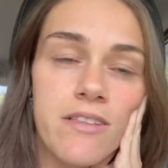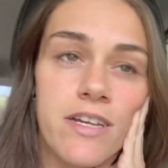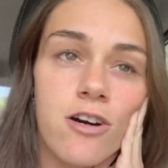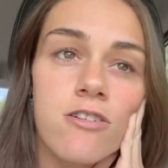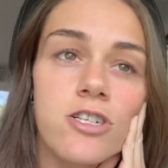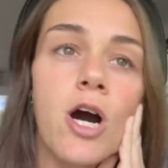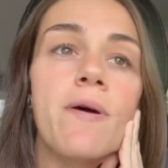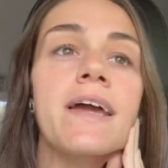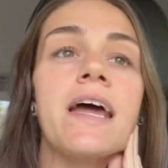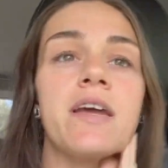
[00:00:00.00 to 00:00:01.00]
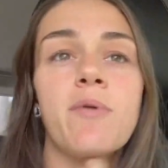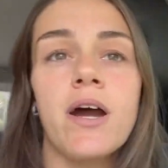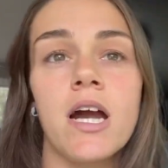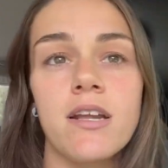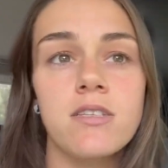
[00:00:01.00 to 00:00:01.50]
They're not going
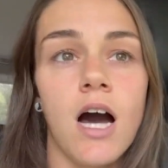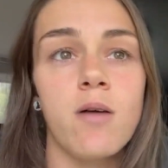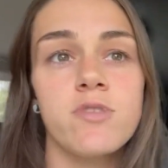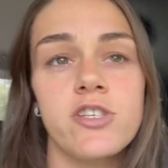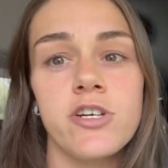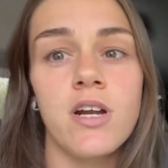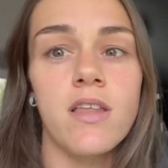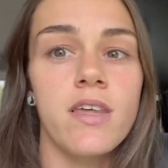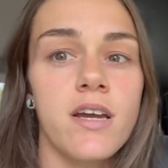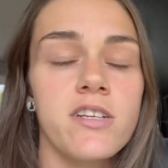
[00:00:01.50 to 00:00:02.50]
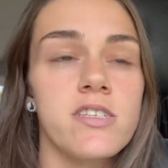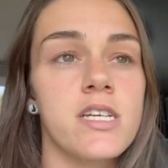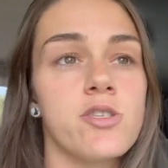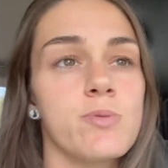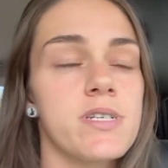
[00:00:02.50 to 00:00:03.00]
anywhere anytime soon. I think I just
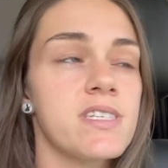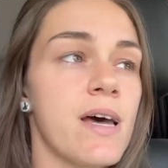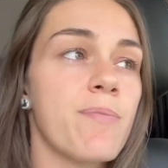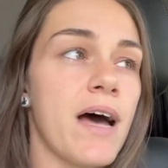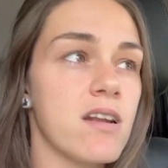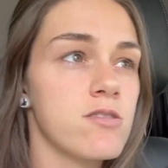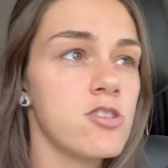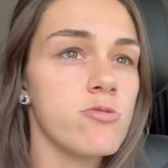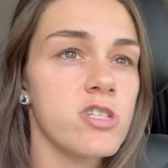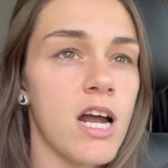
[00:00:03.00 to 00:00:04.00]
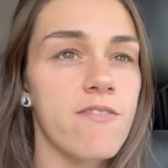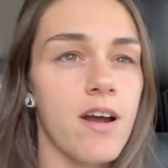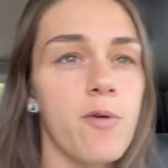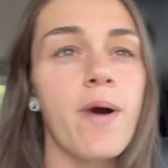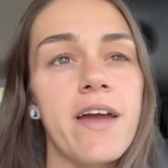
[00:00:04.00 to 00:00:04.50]
need to accept that and stop trying to run
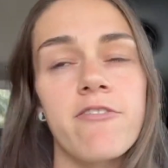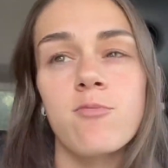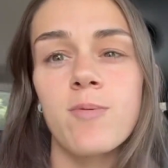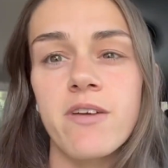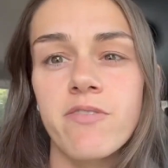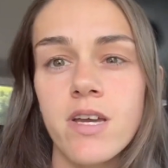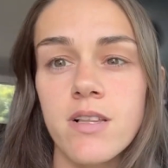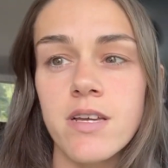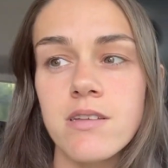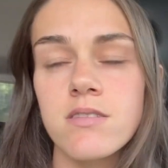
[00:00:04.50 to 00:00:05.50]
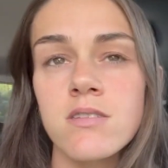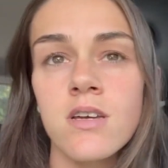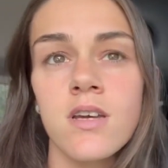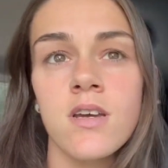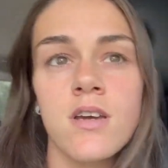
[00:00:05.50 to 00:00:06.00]
away from all my feelings.
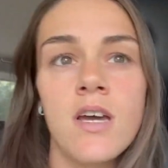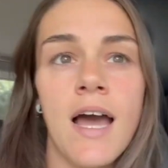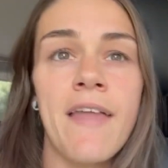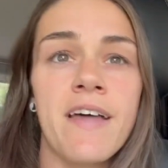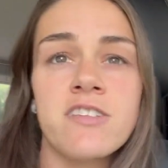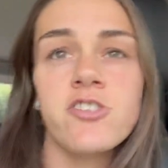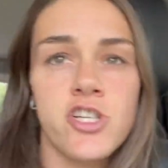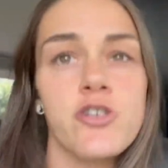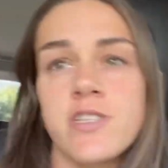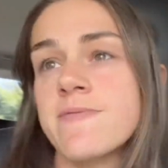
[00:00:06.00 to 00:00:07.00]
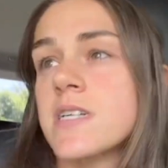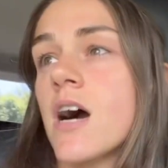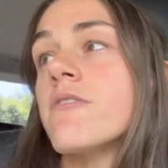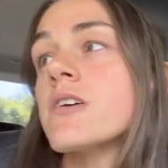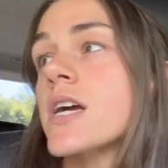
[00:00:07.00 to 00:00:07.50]
And that's choosing
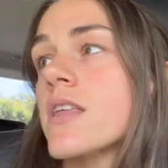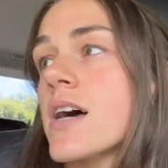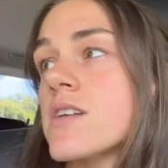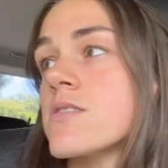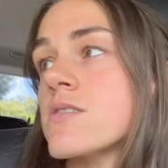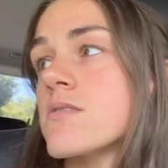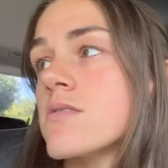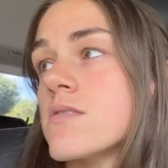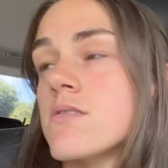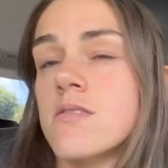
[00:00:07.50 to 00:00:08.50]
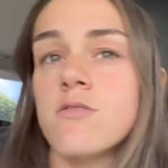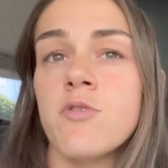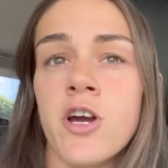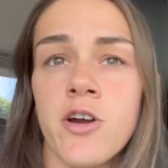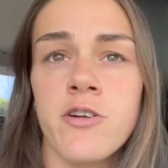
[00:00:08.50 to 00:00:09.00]
recovery. That's, you
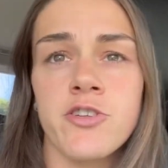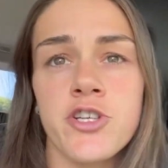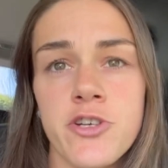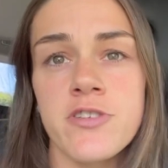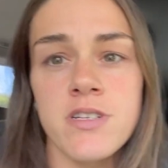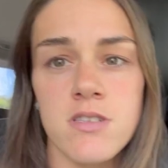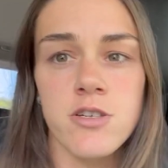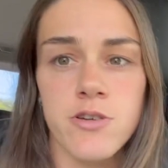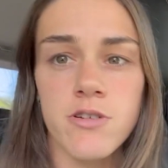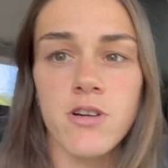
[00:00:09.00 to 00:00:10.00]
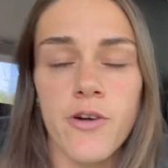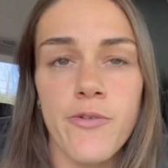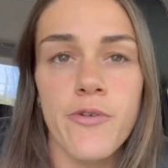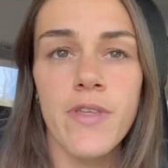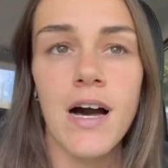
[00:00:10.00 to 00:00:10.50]
know, choosing to go
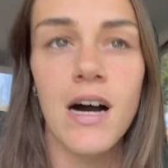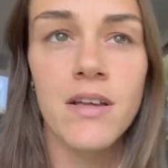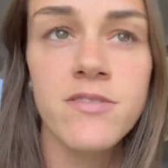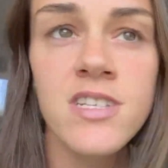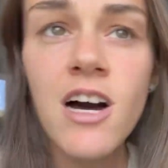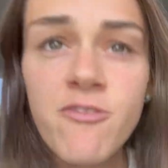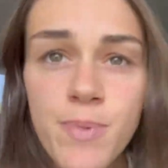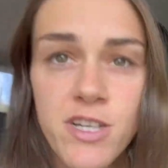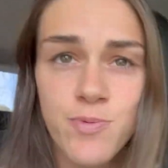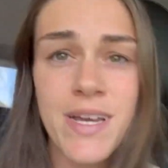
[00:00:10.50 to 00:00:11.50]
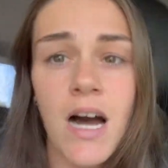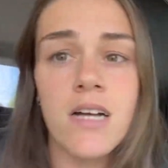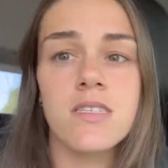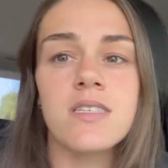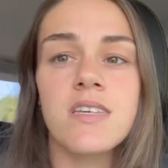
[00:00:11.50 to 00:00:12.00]
through the hard stuff because we can't
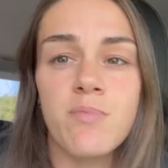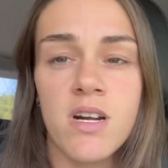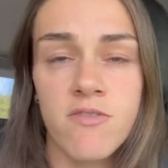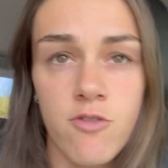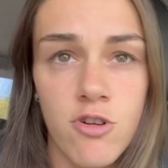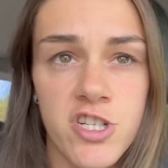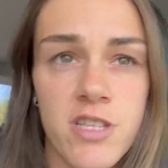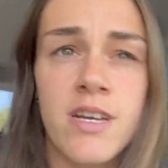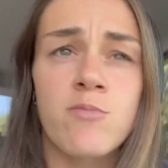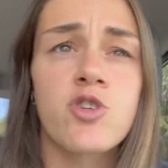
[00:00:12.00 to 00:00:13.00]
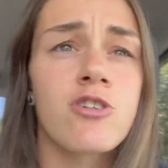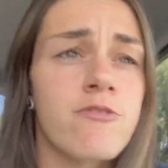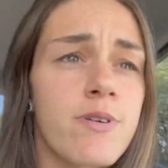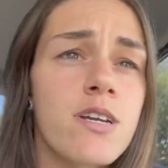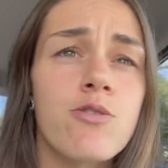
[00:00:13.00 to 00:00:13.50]
skip it, unfortunately. I'm sure if
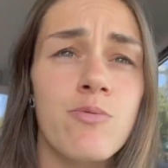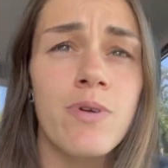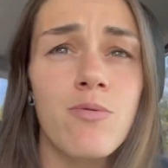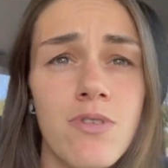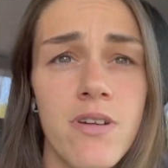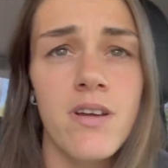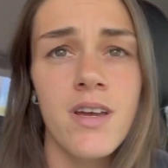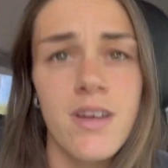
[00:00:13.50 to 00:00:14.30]
we could, we would.